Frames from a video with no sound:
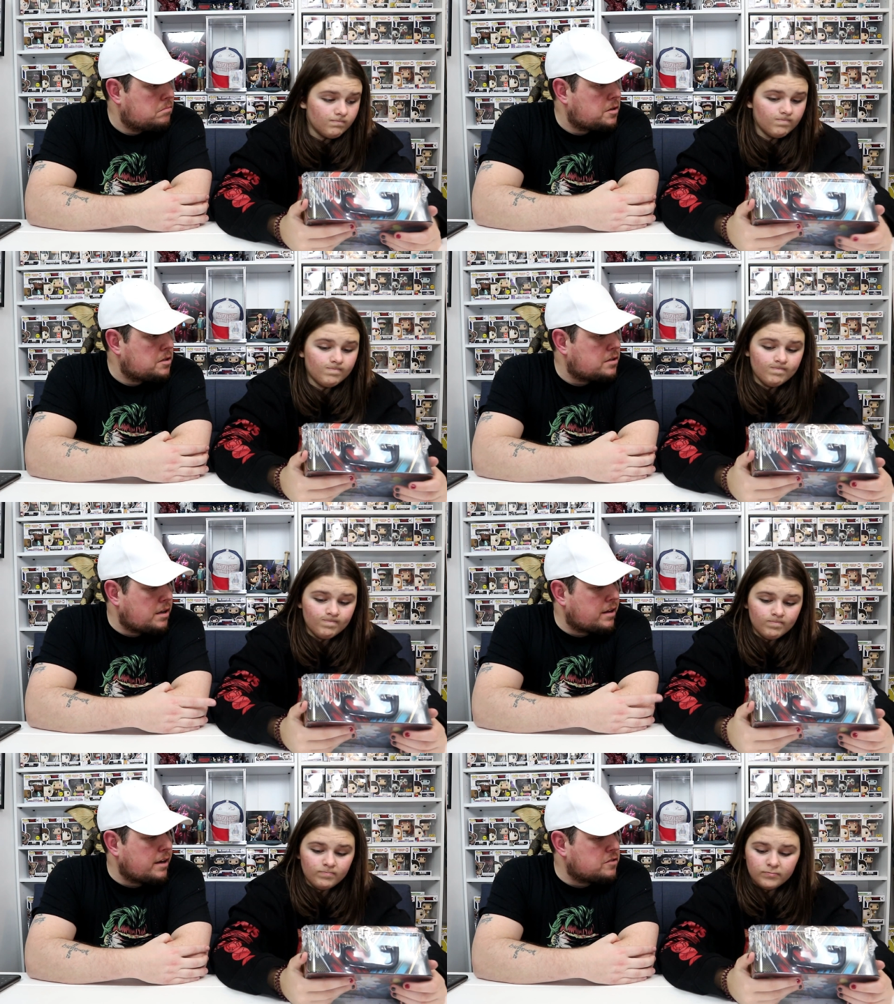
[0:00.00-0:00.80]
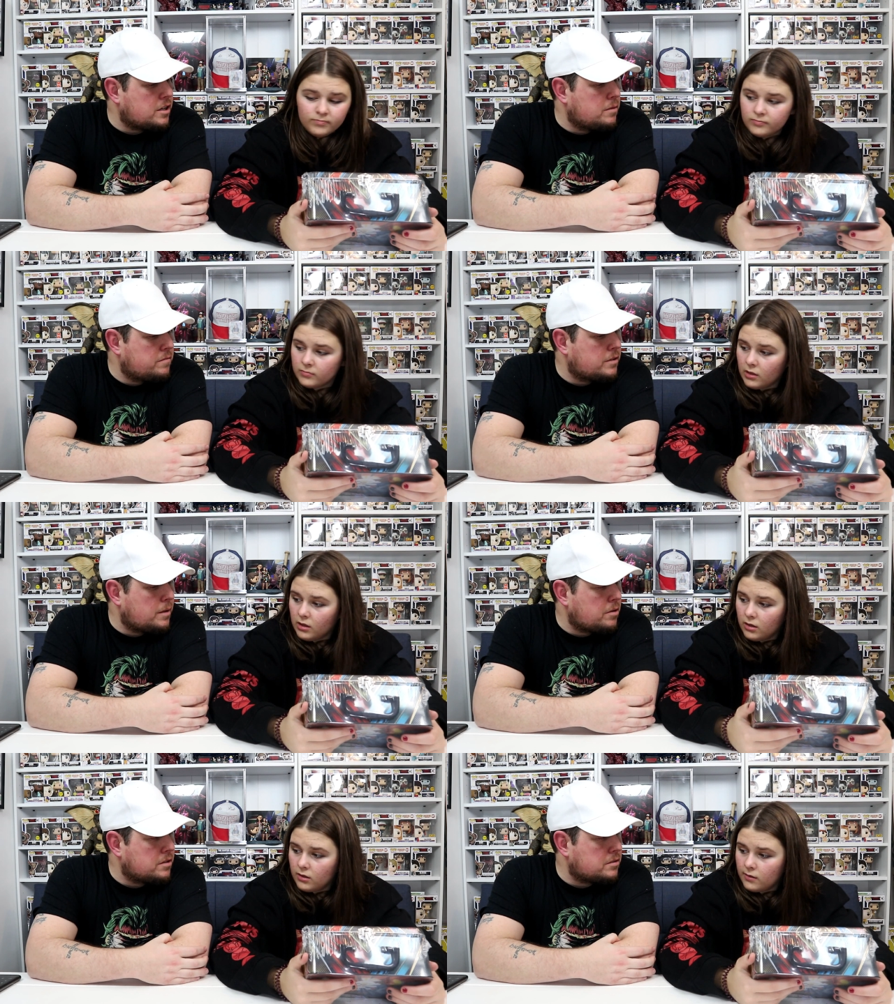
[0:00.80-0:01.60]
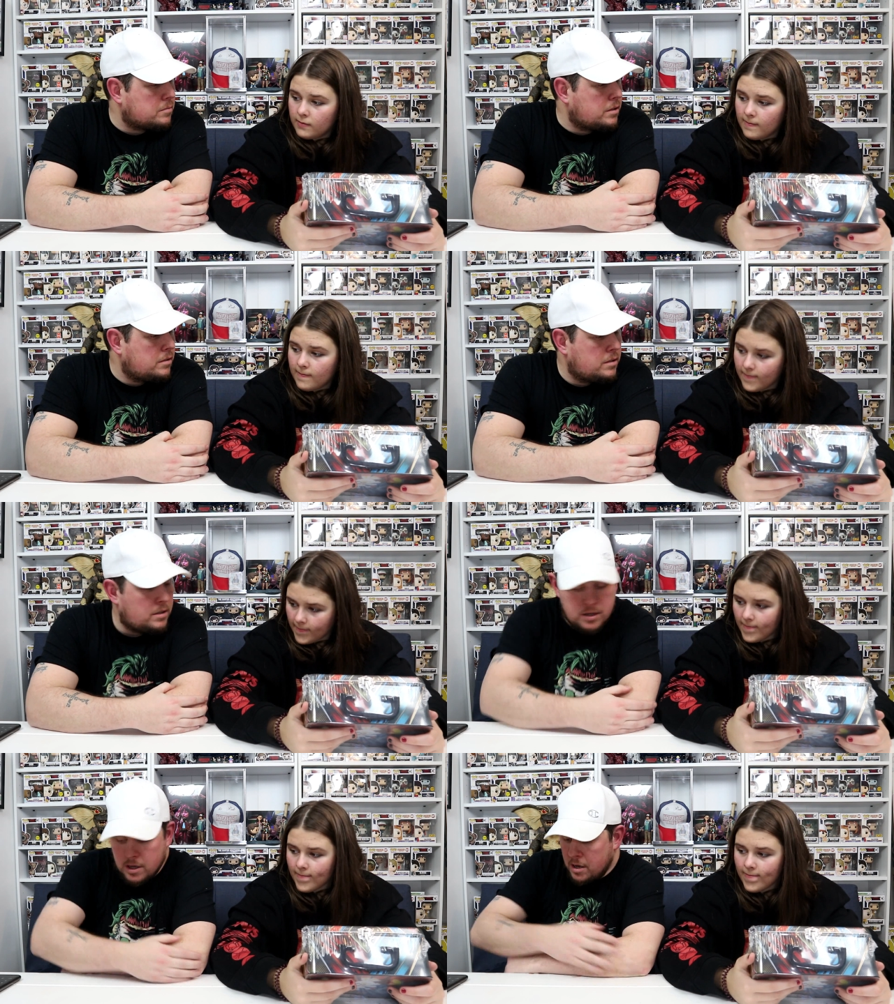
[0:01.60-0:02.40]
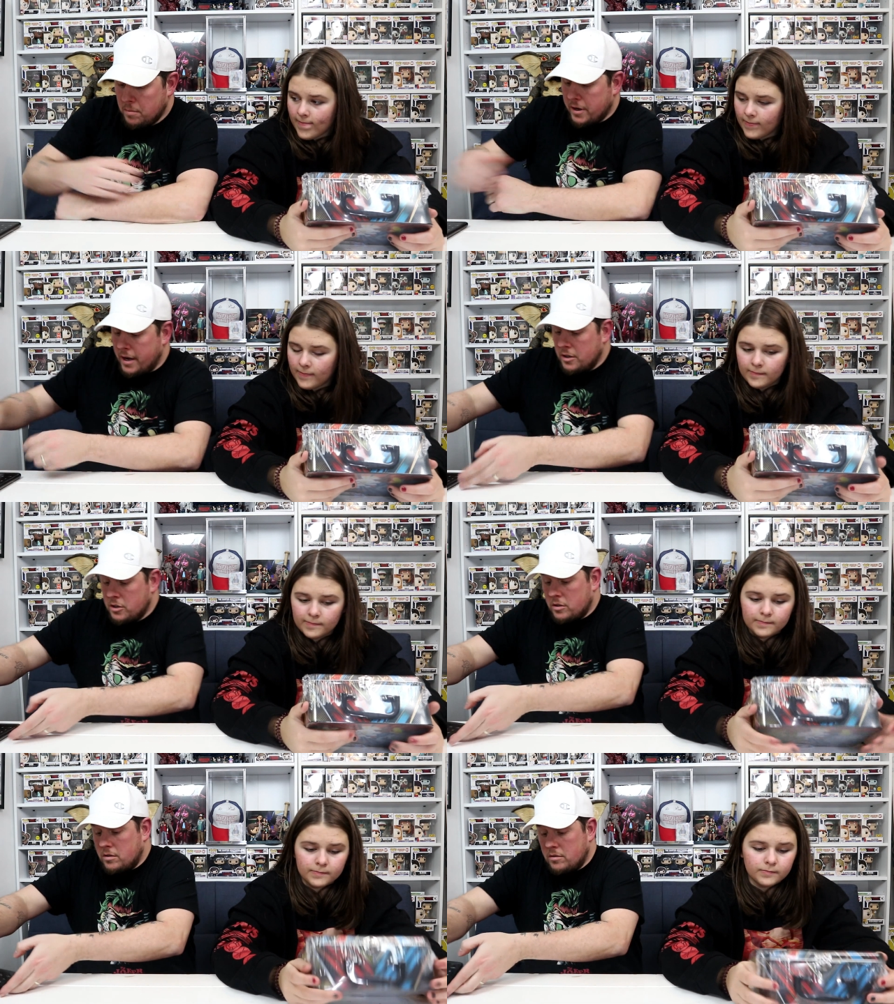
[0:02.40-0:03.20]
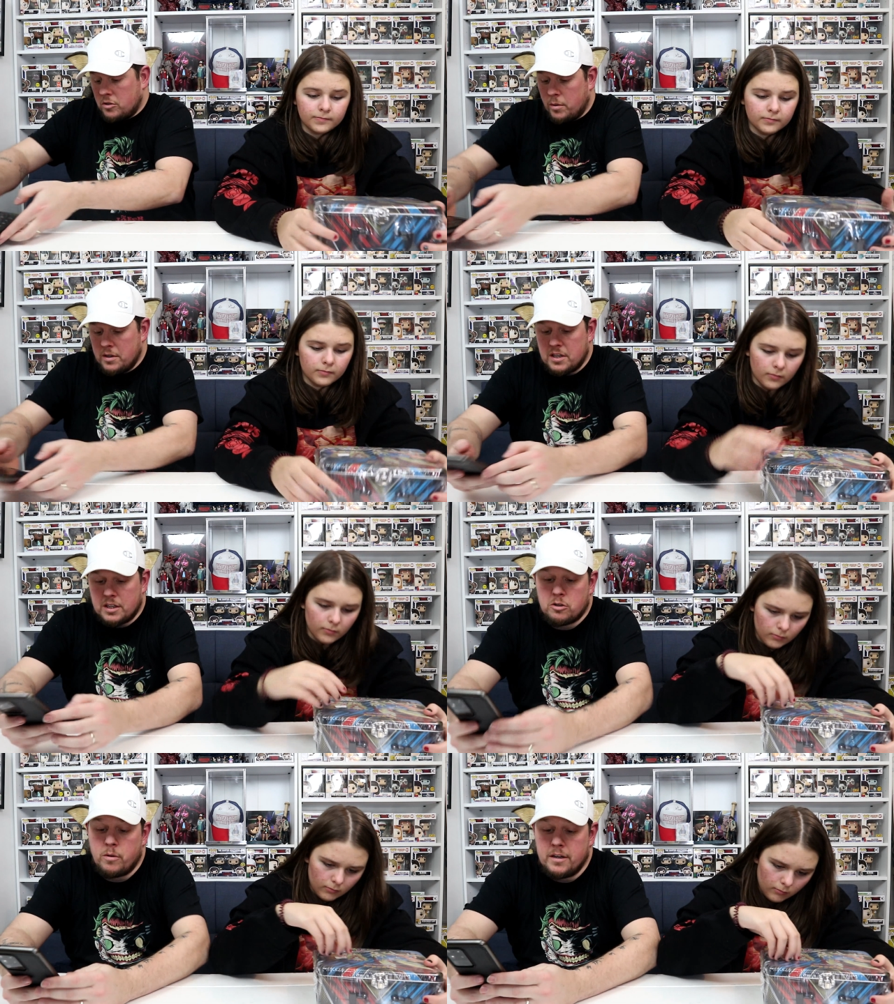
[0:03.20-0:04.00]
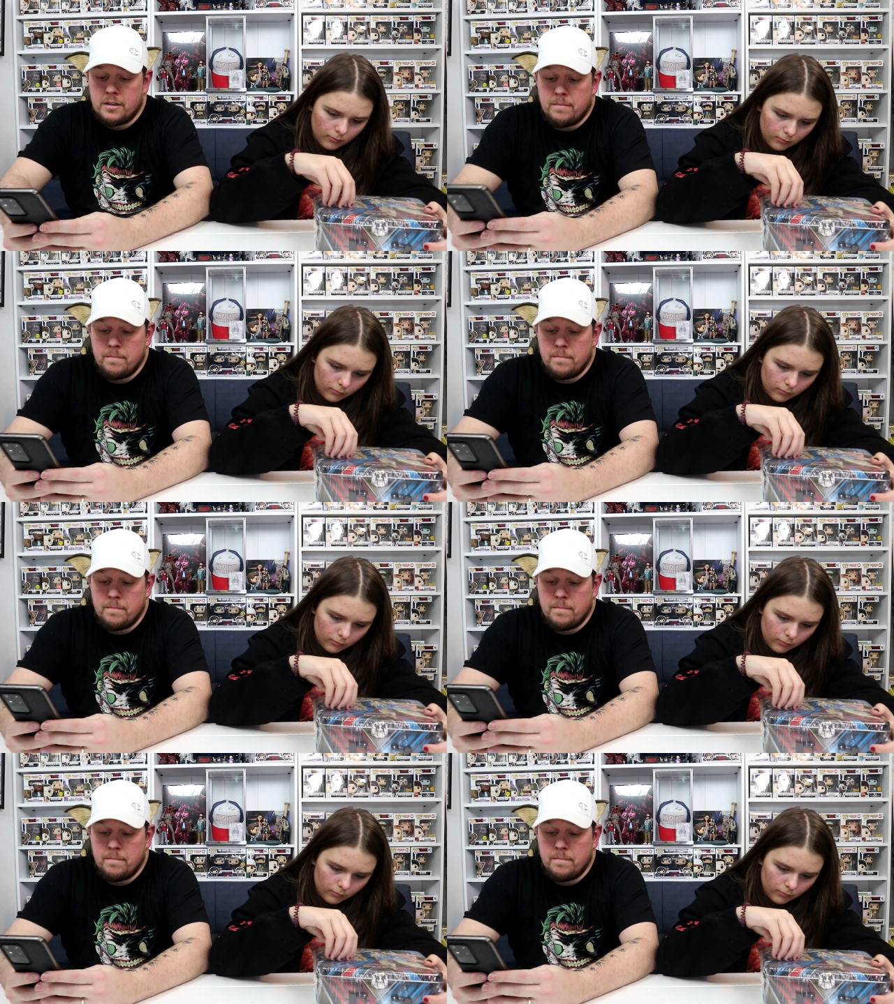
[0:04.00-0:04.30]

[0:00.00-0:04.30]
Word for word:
Speaker 1: nice. I think I've seen them for that price as well. But yeah, twenty six quid.